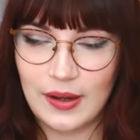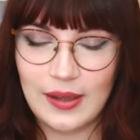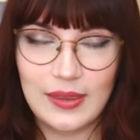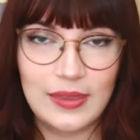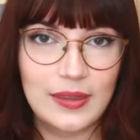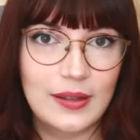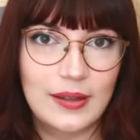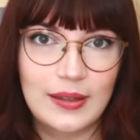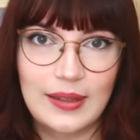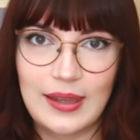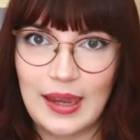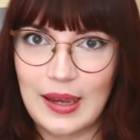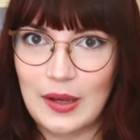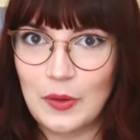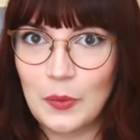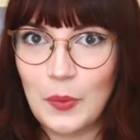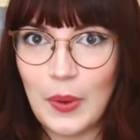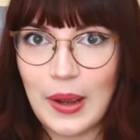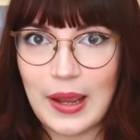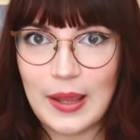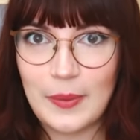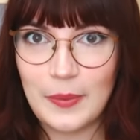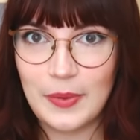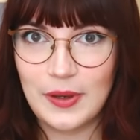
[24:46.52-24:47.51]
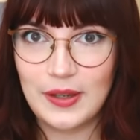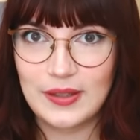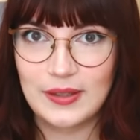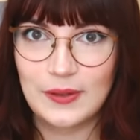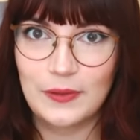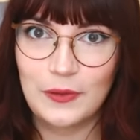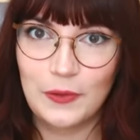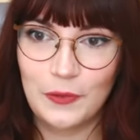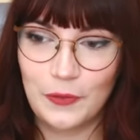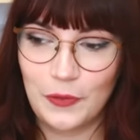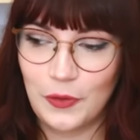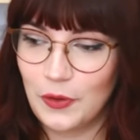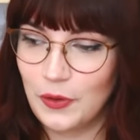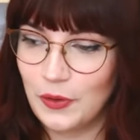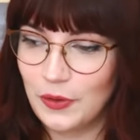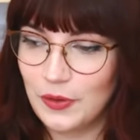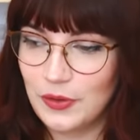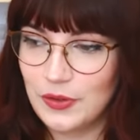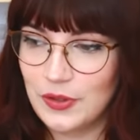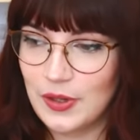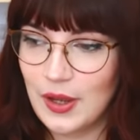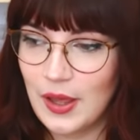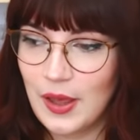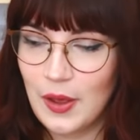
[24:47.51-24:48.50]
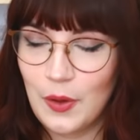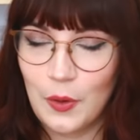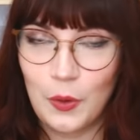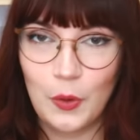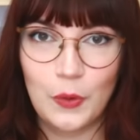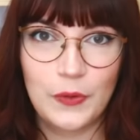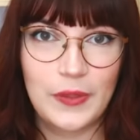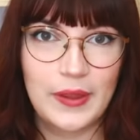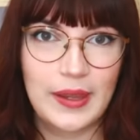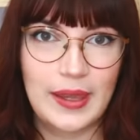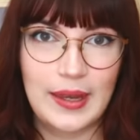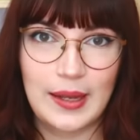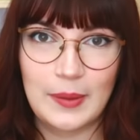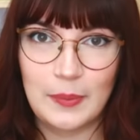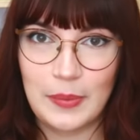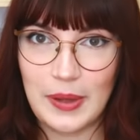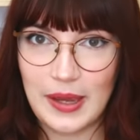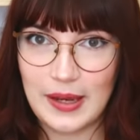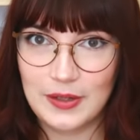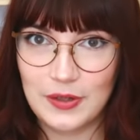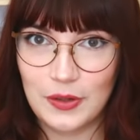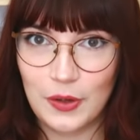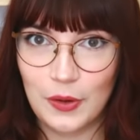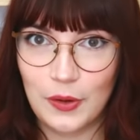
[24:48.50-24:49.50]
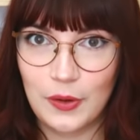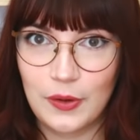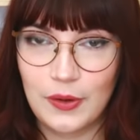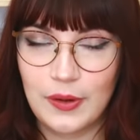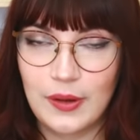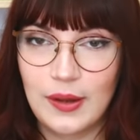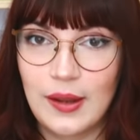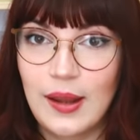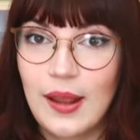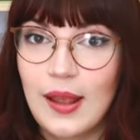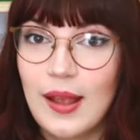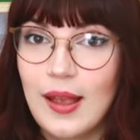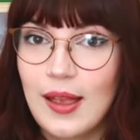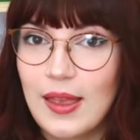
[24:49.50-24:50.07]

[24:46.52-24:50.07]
either gain weight because of the food or they're getting picked on,